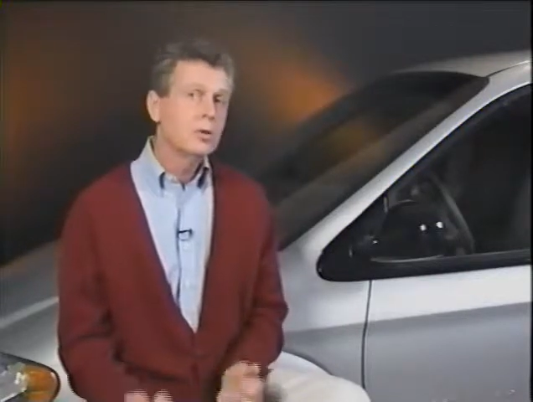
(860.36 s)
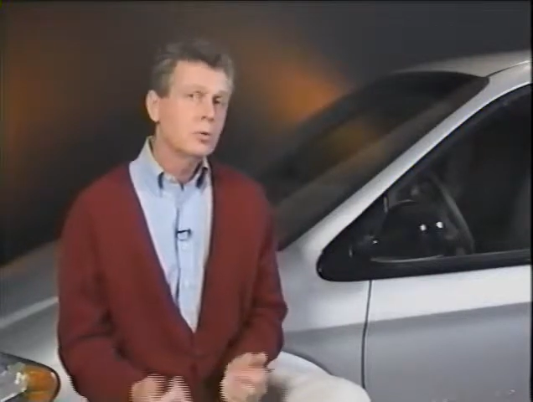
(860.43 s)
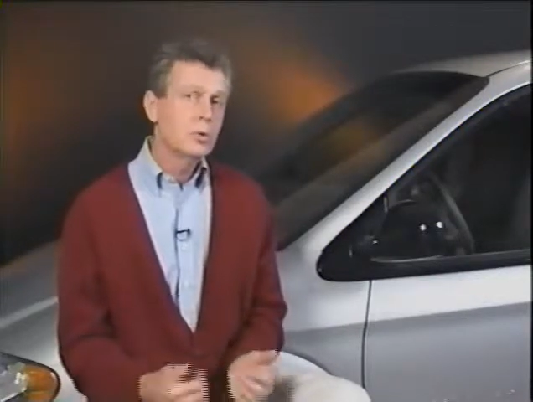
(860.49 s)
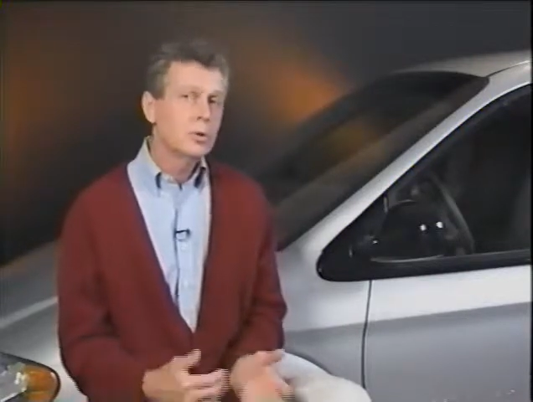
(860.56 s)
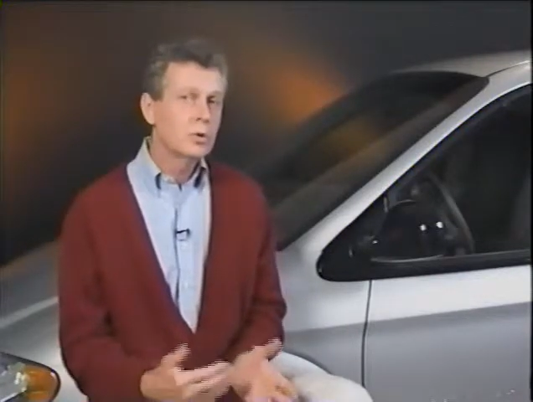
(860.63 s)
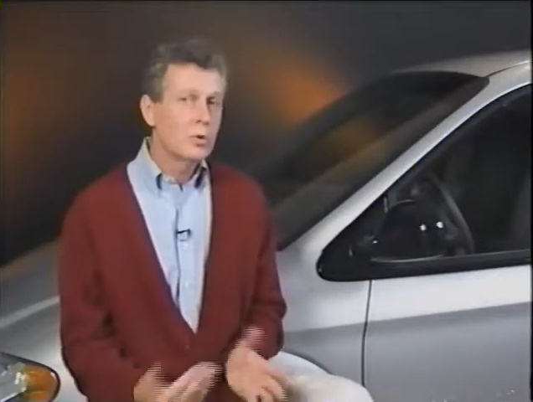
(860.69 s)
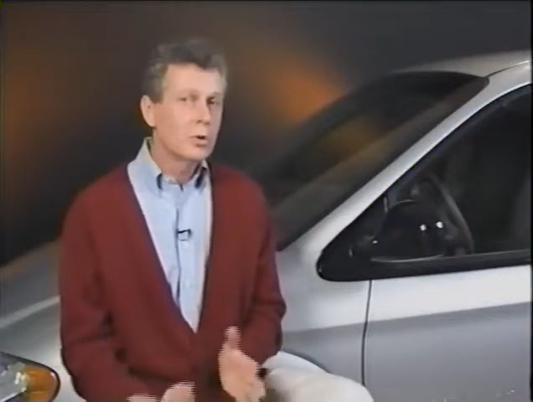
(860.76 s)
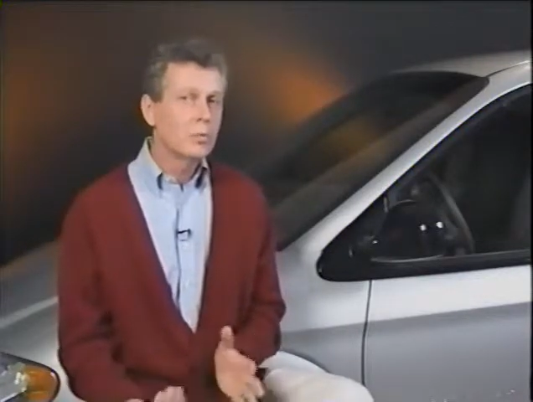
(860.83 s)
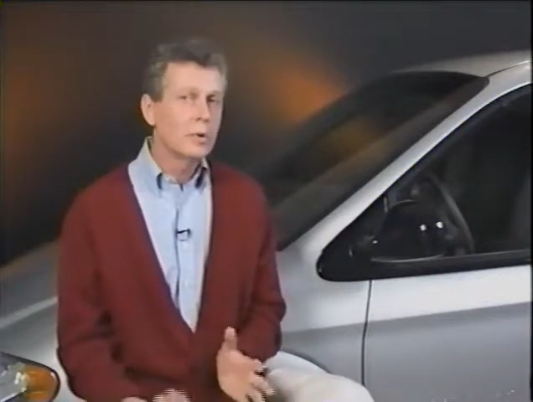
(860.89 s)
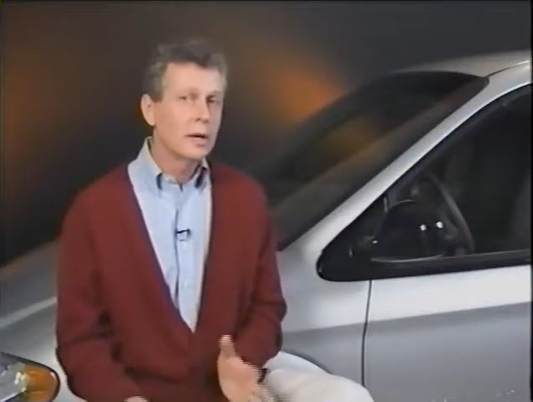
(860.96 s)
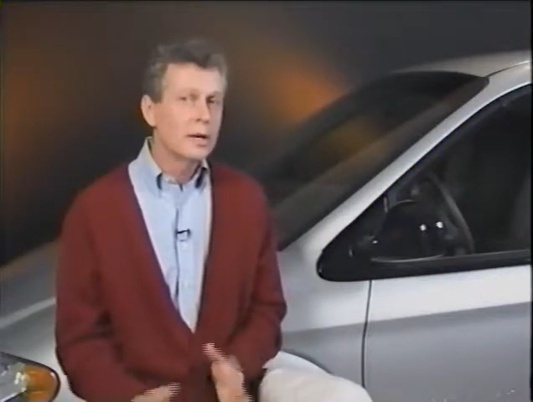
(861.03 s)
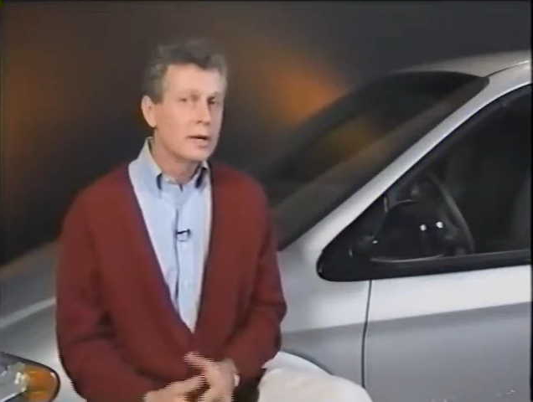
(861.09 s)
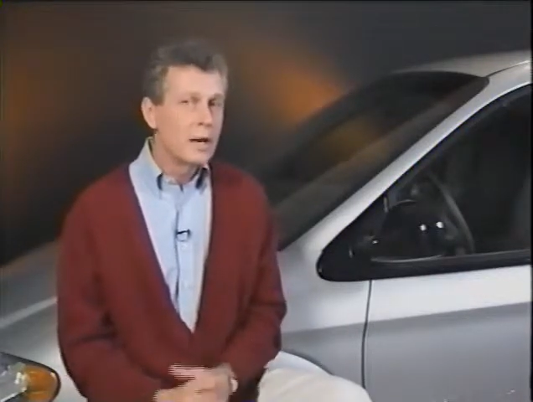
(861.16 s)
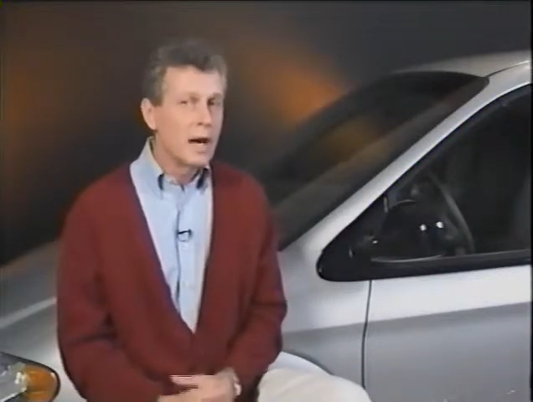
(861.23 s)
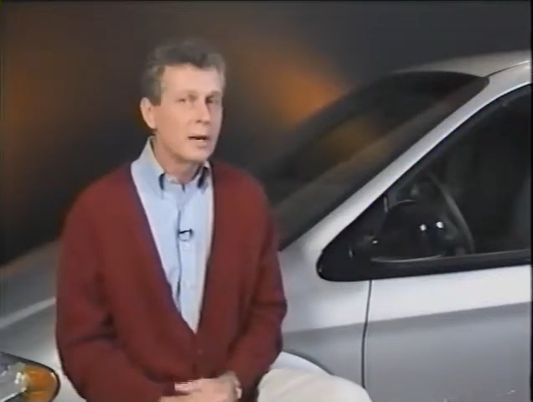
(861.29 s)
you would
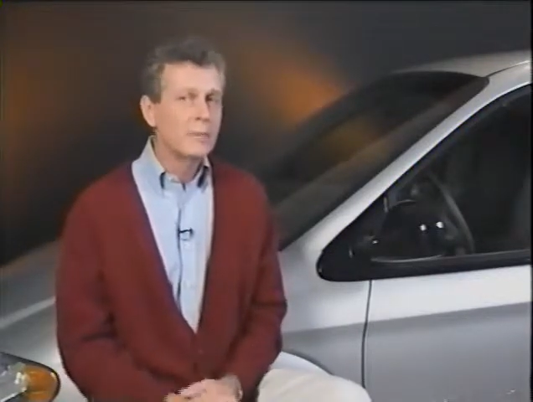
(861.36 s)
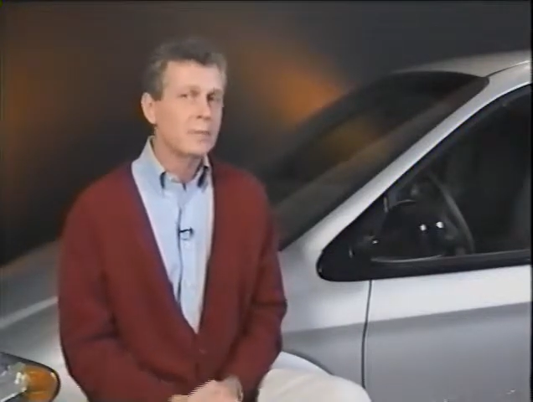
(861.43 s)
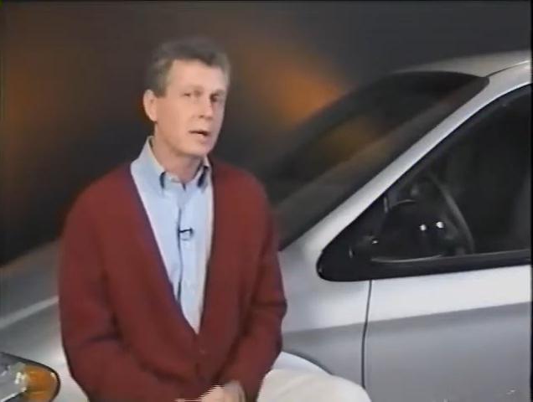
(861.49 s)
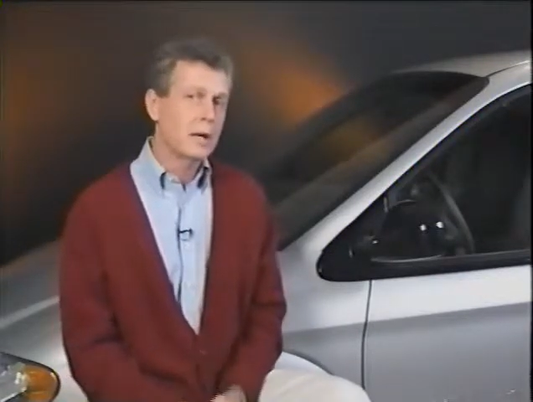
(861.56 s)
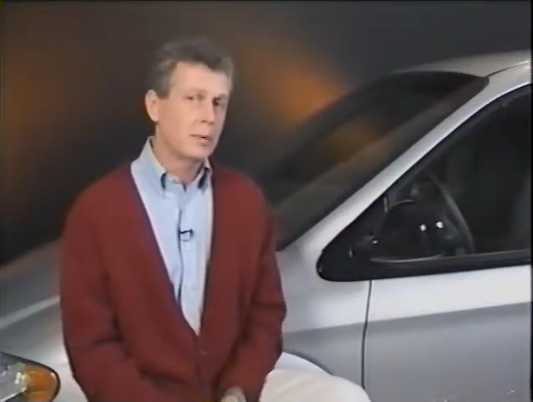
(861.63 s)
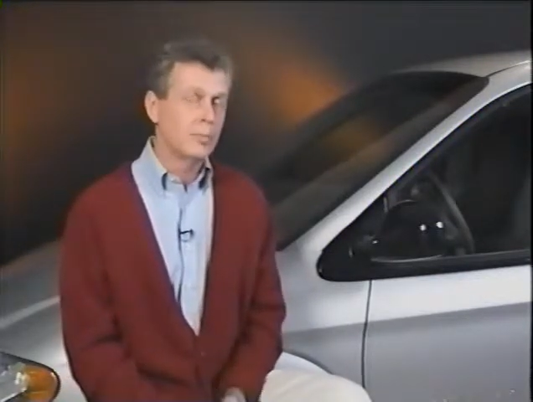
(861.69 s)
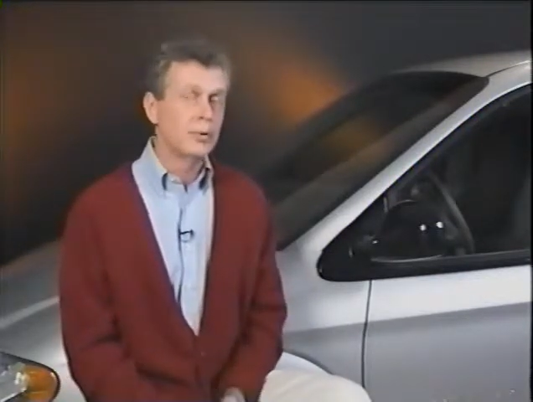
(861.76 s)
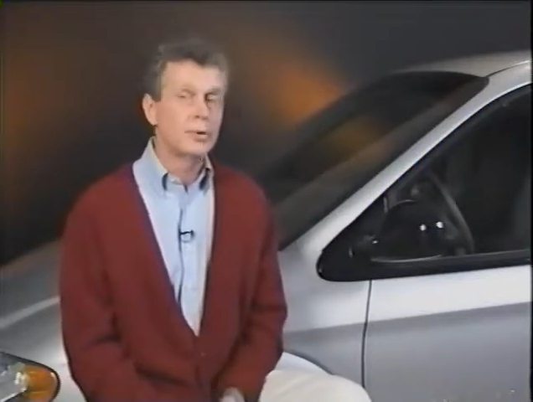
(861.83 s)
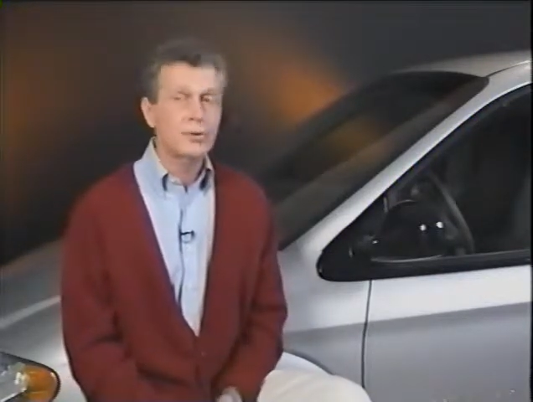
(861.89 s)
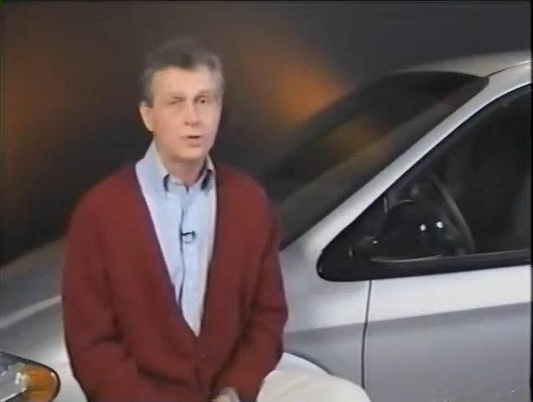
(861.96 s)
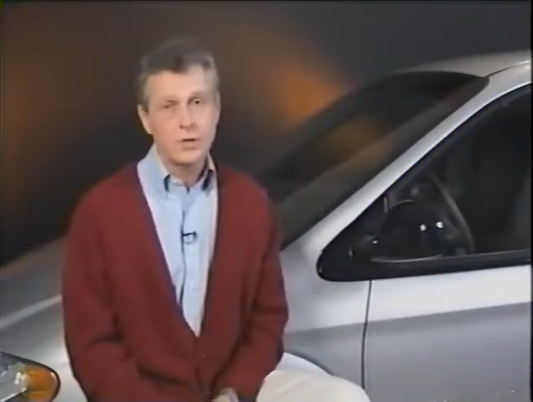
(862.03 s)
normally not be able to